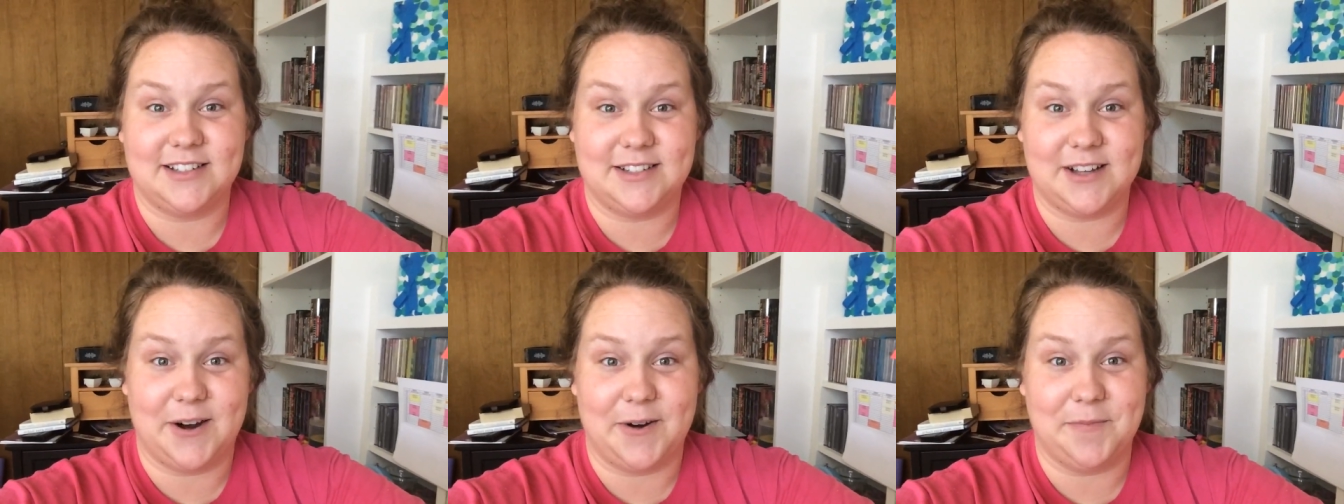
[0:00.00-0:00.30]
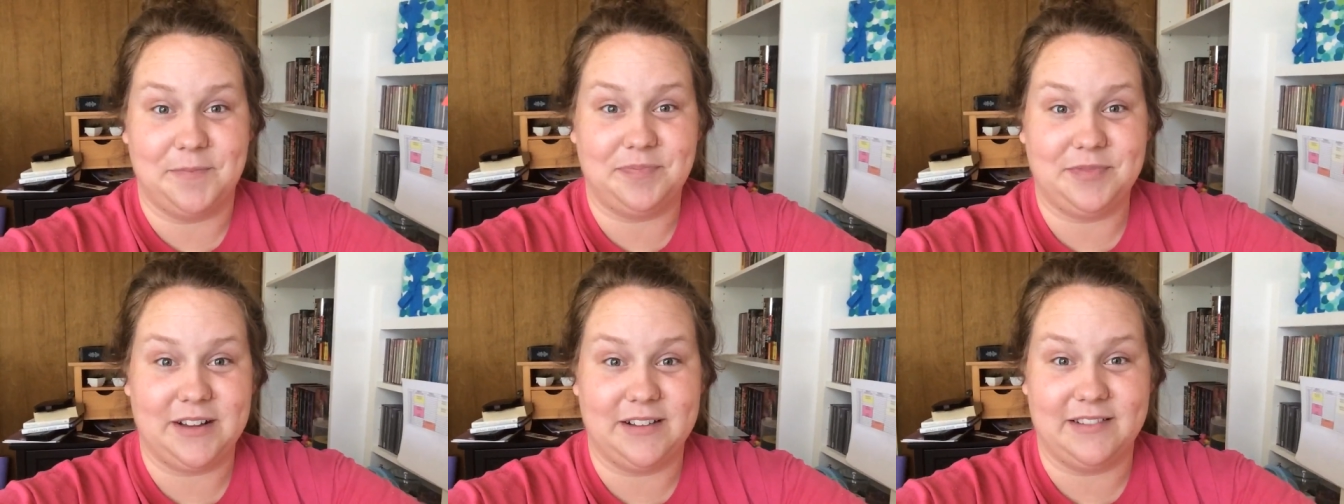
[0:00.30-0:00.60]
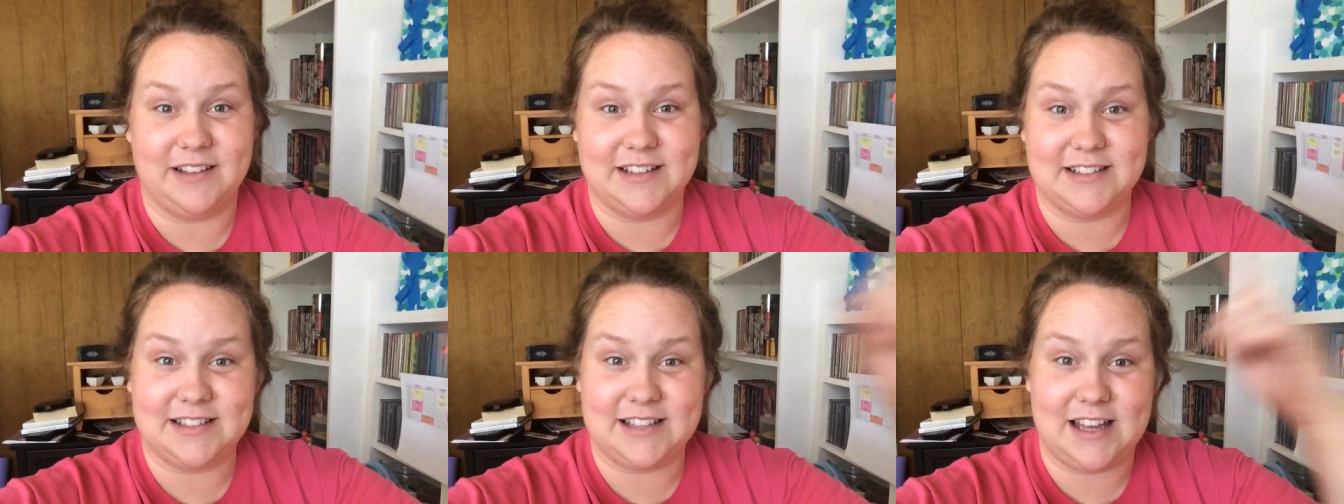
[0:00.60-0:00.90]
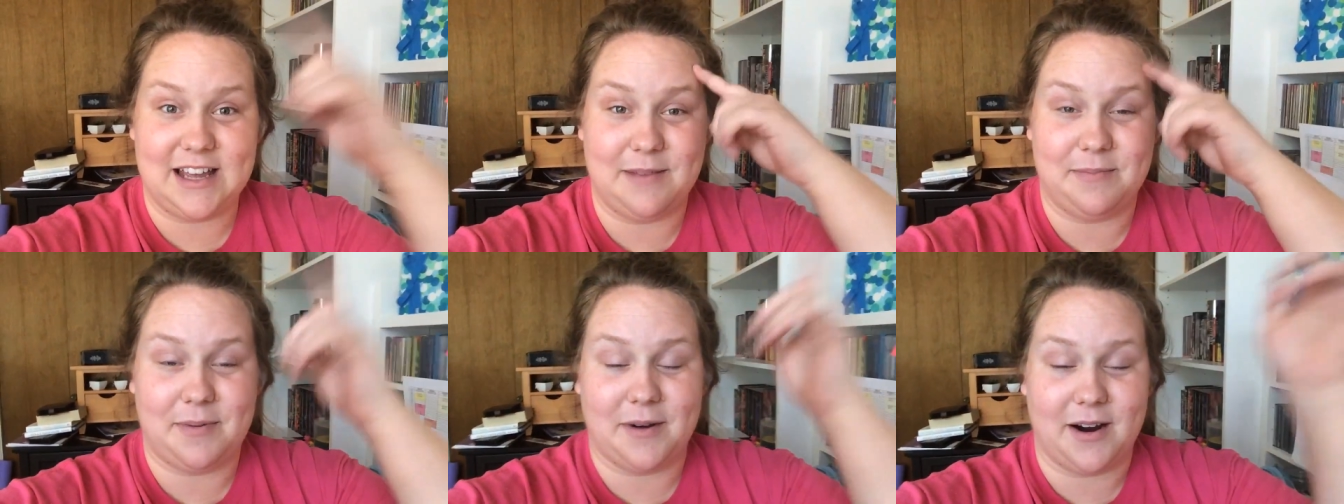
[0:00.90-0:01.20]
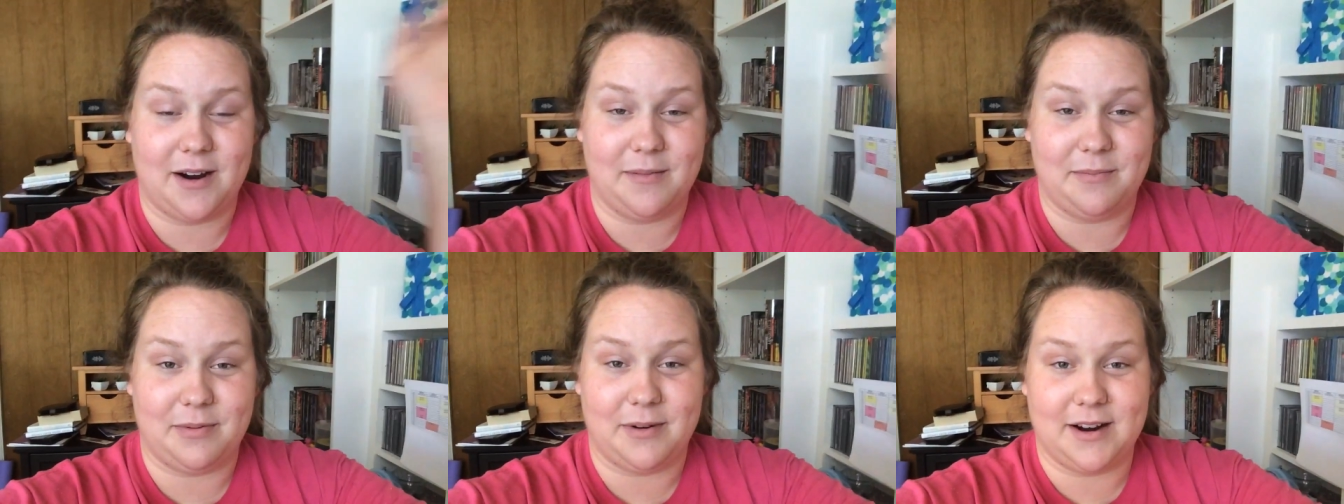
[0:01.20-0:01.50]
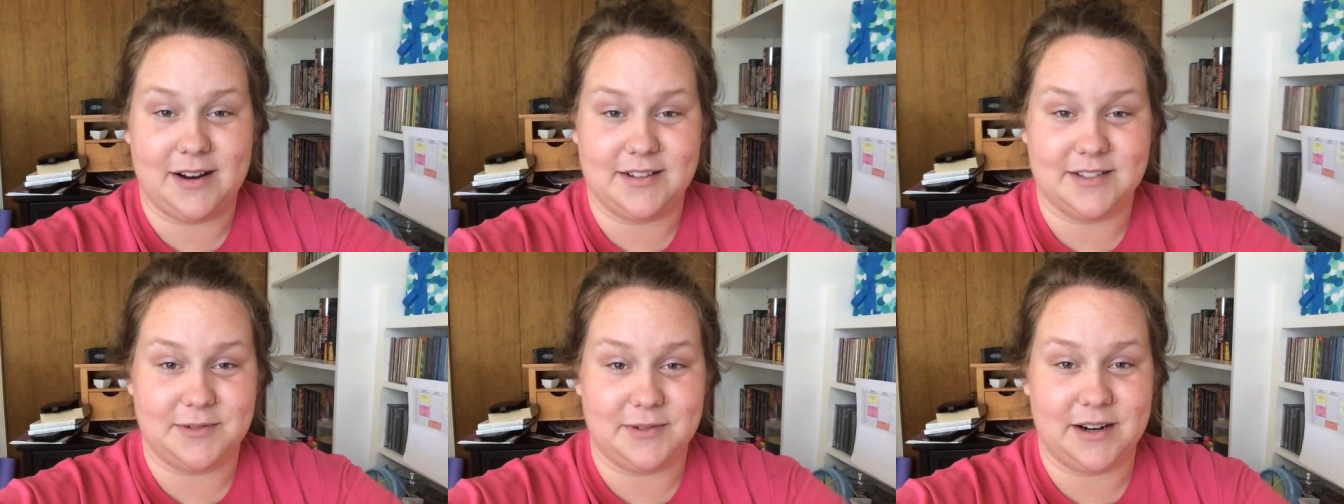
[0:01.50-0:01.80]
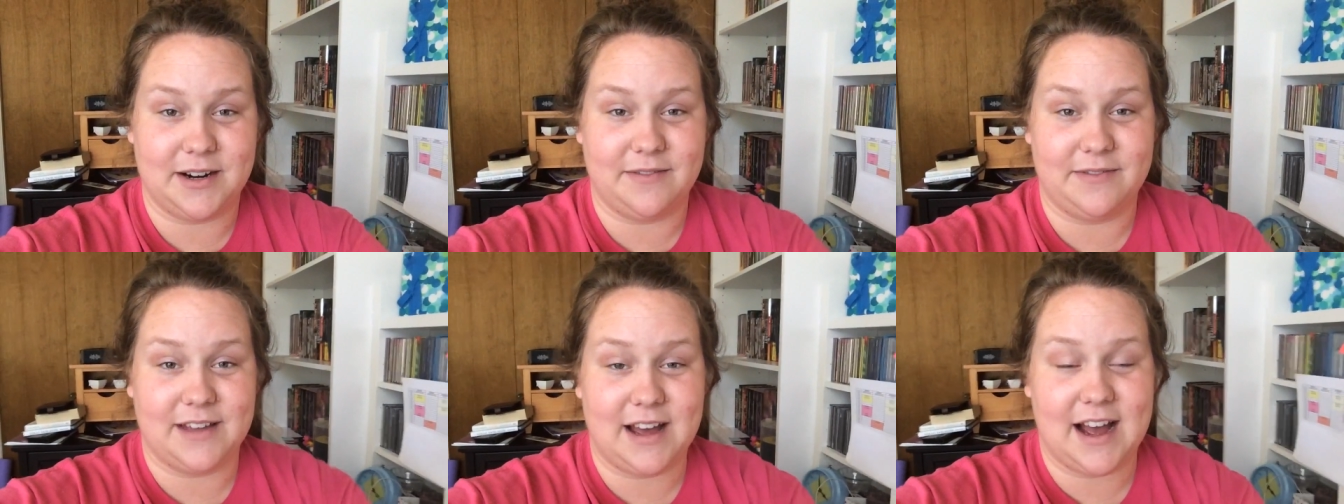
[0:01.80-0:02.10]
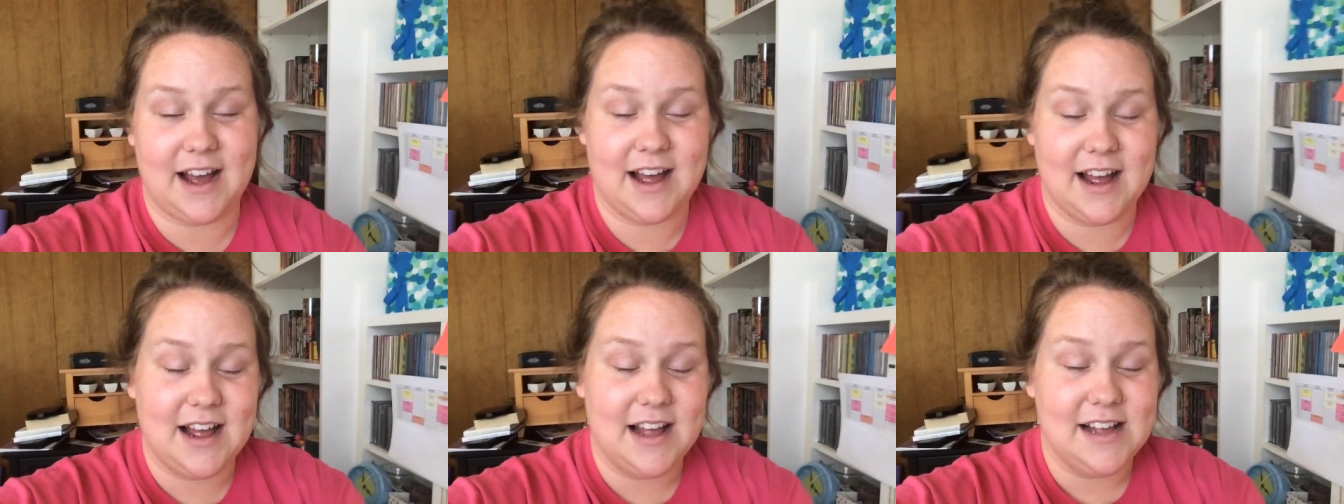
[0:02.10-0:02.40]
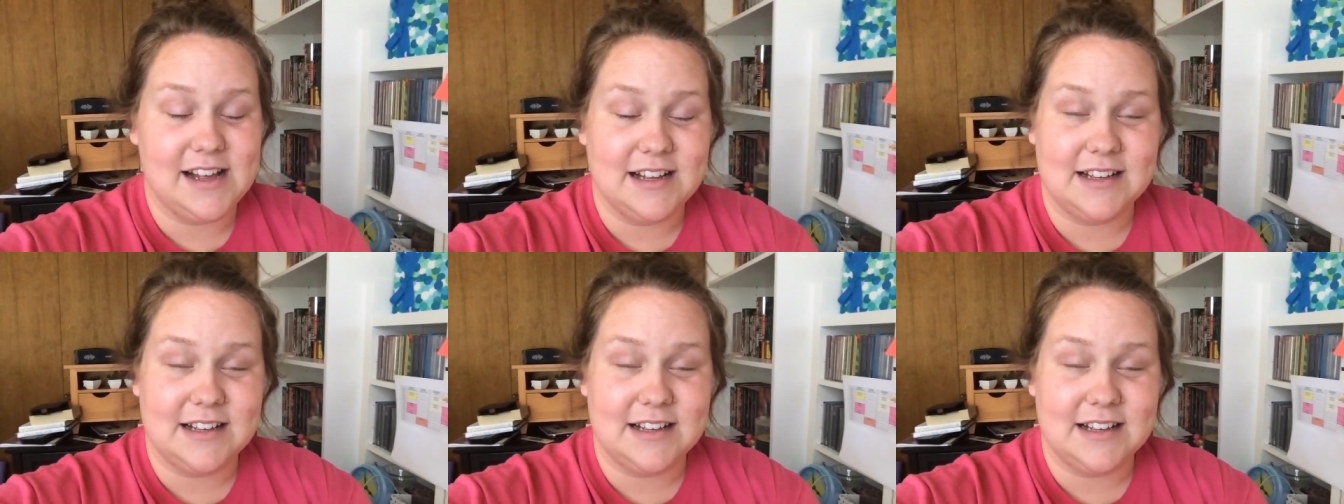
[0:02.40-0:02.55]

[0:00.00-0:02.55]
So let's keep our brains aware of that.